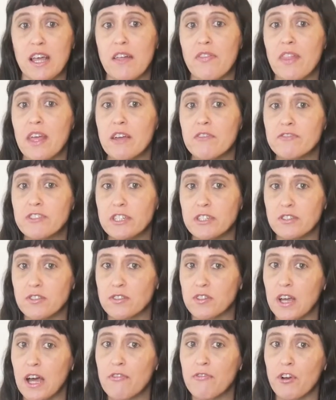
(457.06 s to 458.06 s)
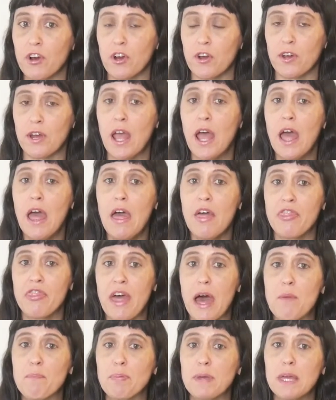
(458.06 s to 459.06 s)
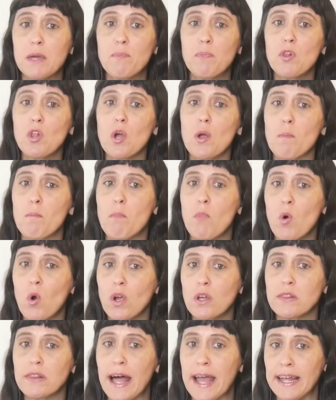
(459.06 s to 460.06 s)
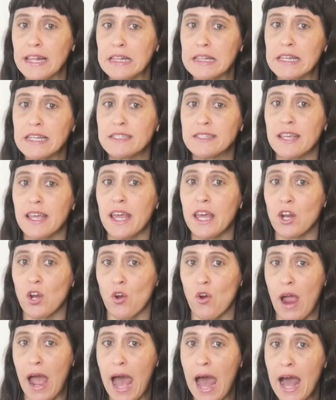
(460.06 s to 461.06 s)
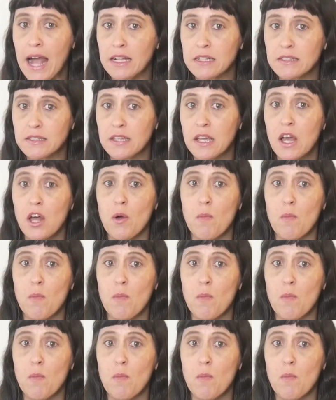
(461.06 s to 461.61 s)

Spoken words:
and they've discovered that people are more likely to interact.